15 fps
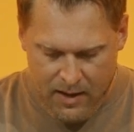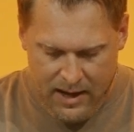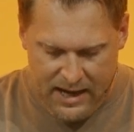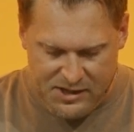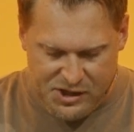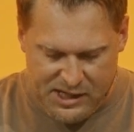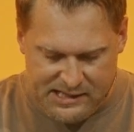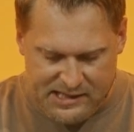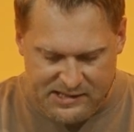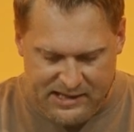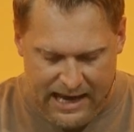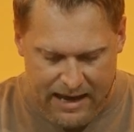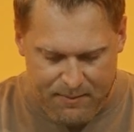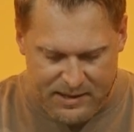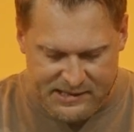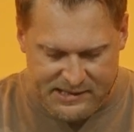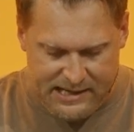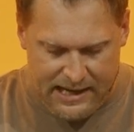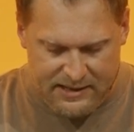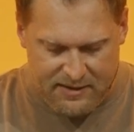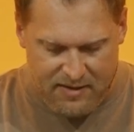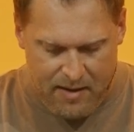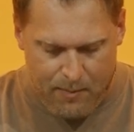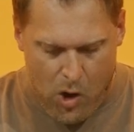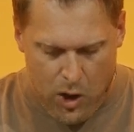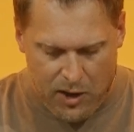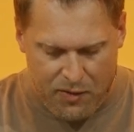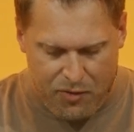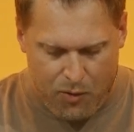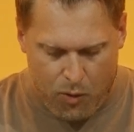And Jesus came and said to them,
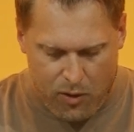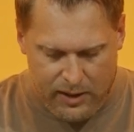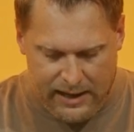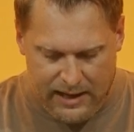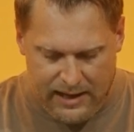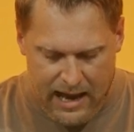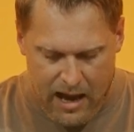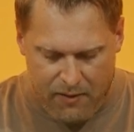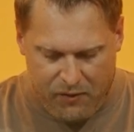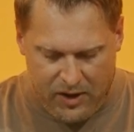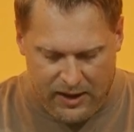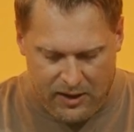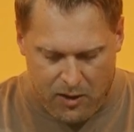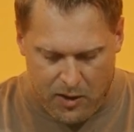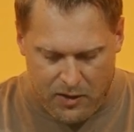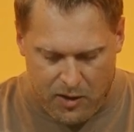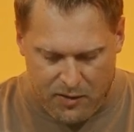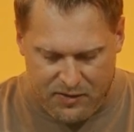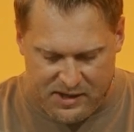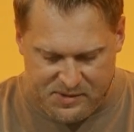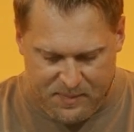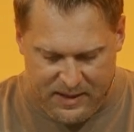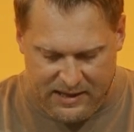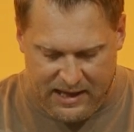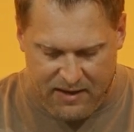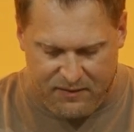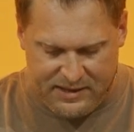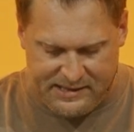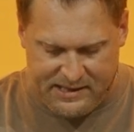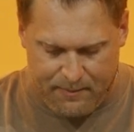All authority in heaven and on earth has been
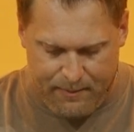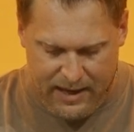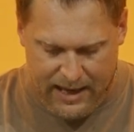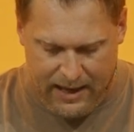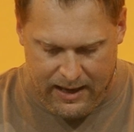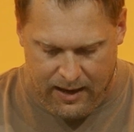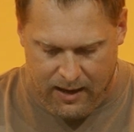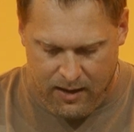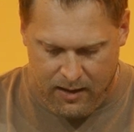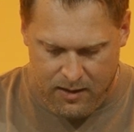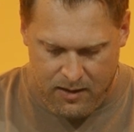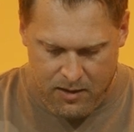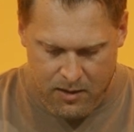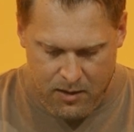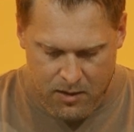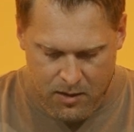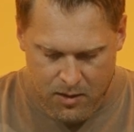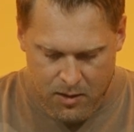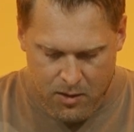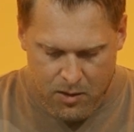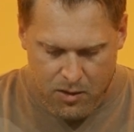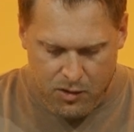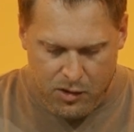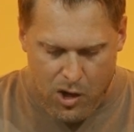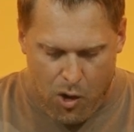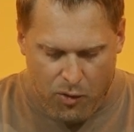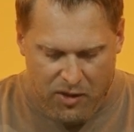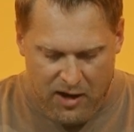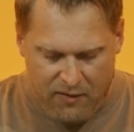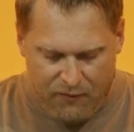given to me. Go
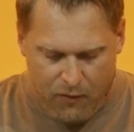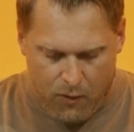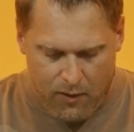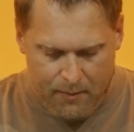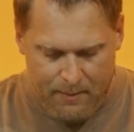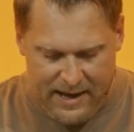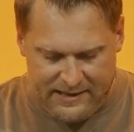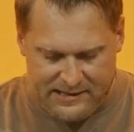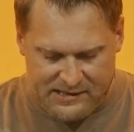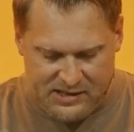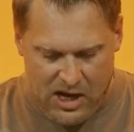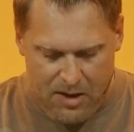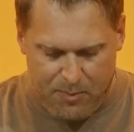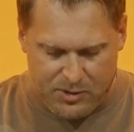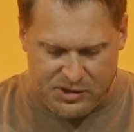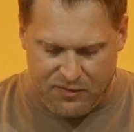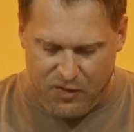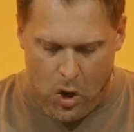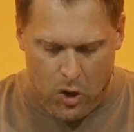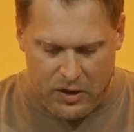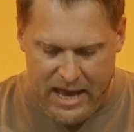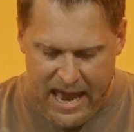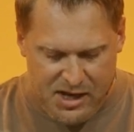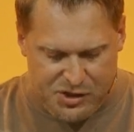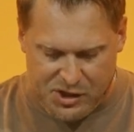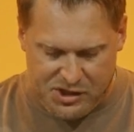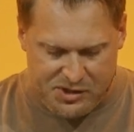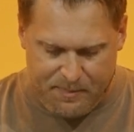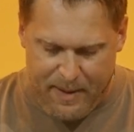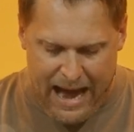therefore and make disciples of all
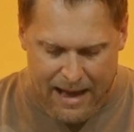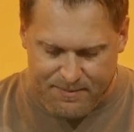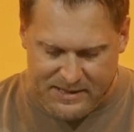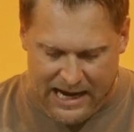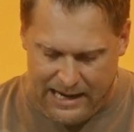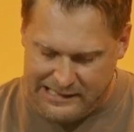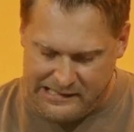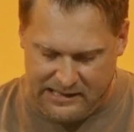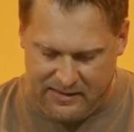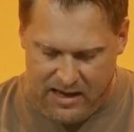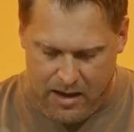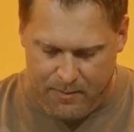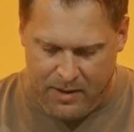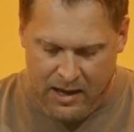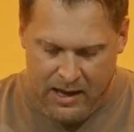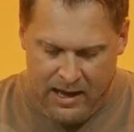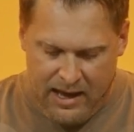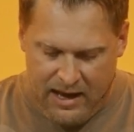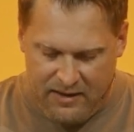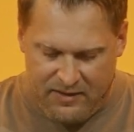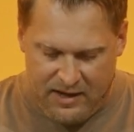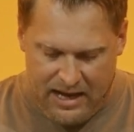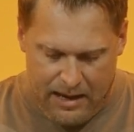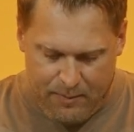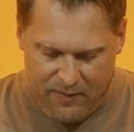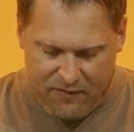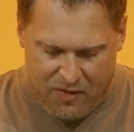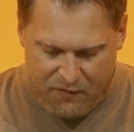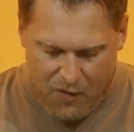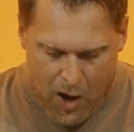nations, baptizing them in the name
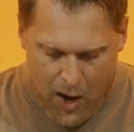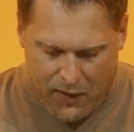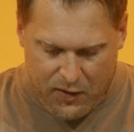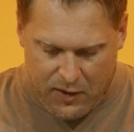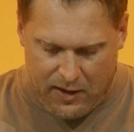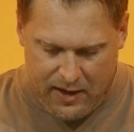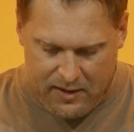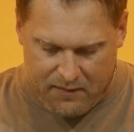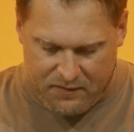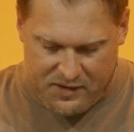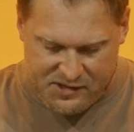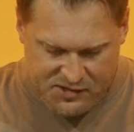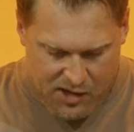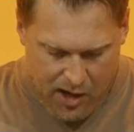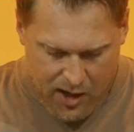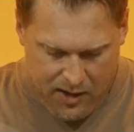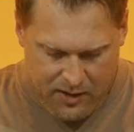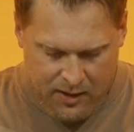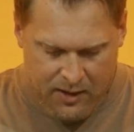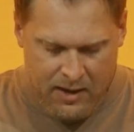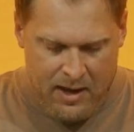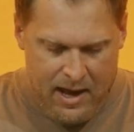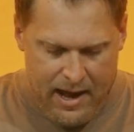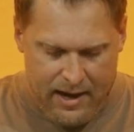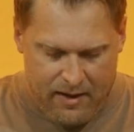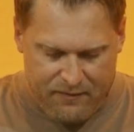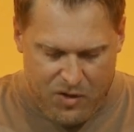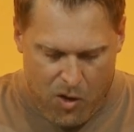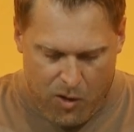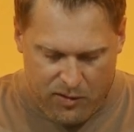of the Father and of the Son and
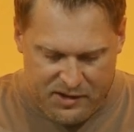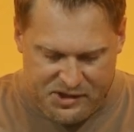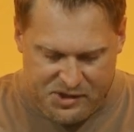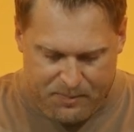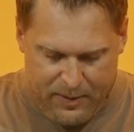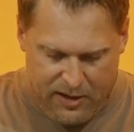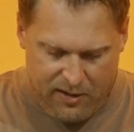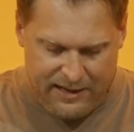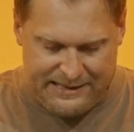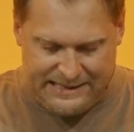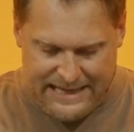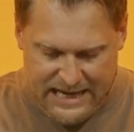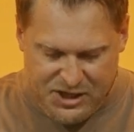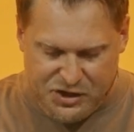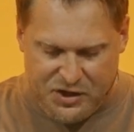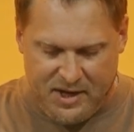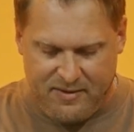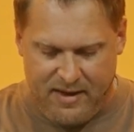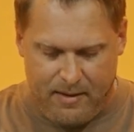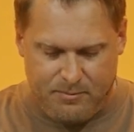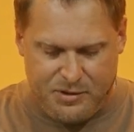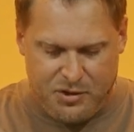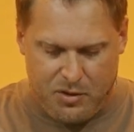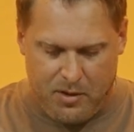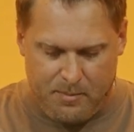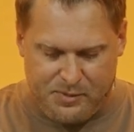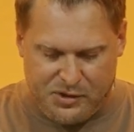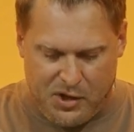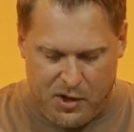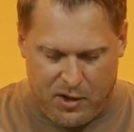of the Holy Spirit, teaching them to
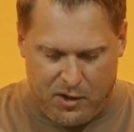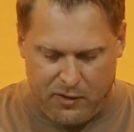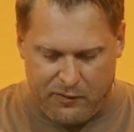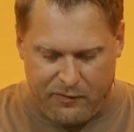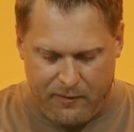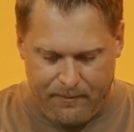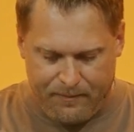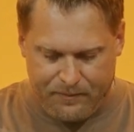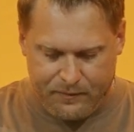observe